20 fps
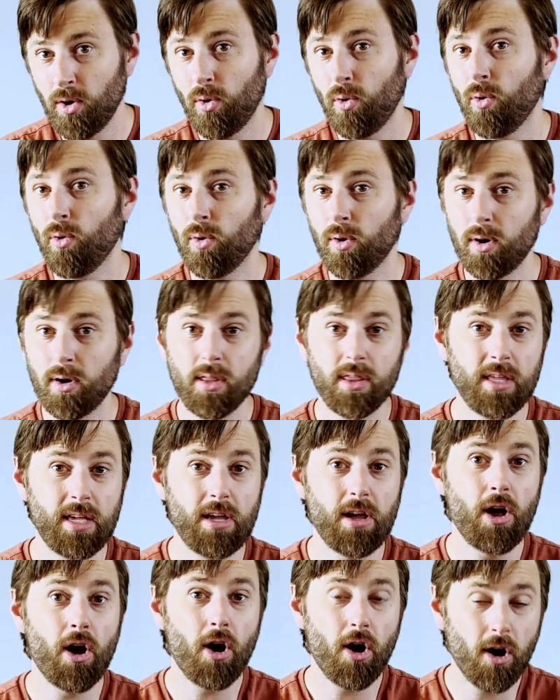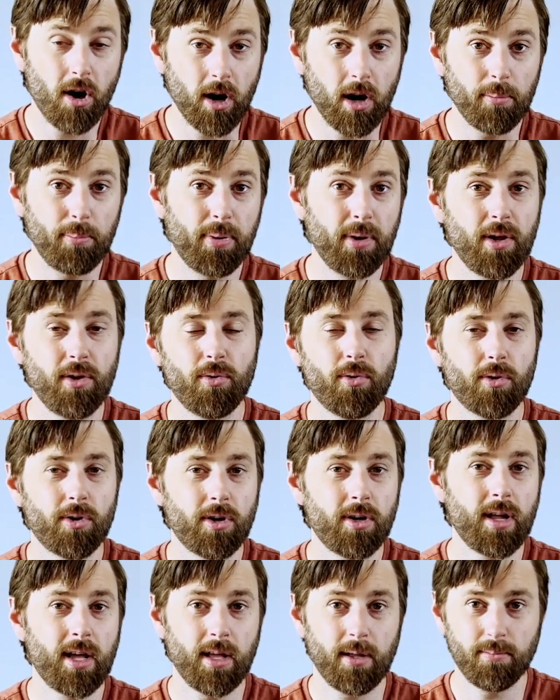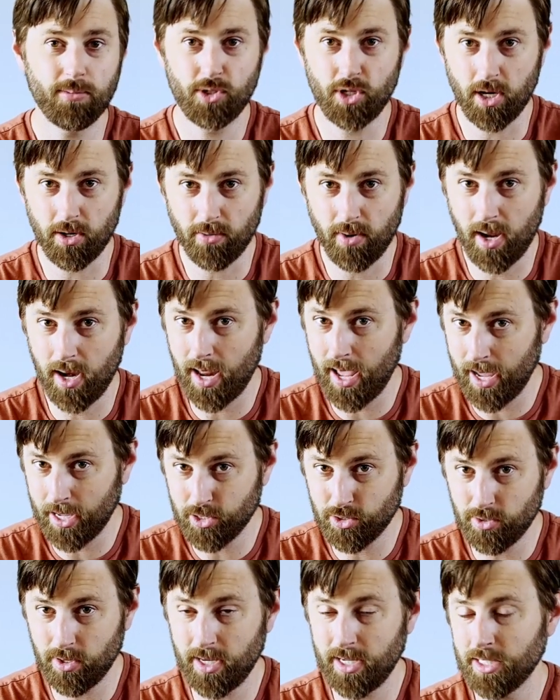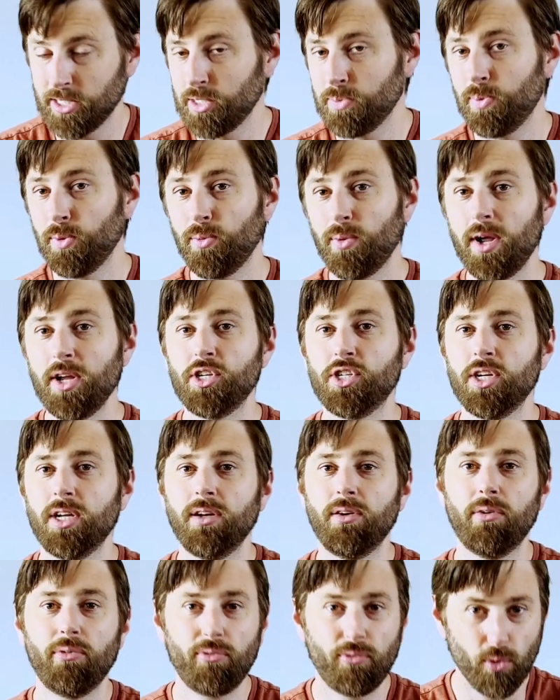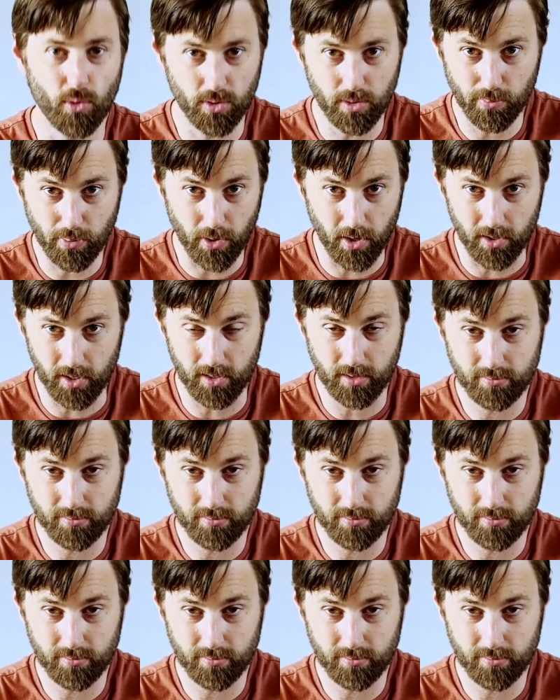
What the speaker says: or the harp in order to help generate extra inspiration for the party.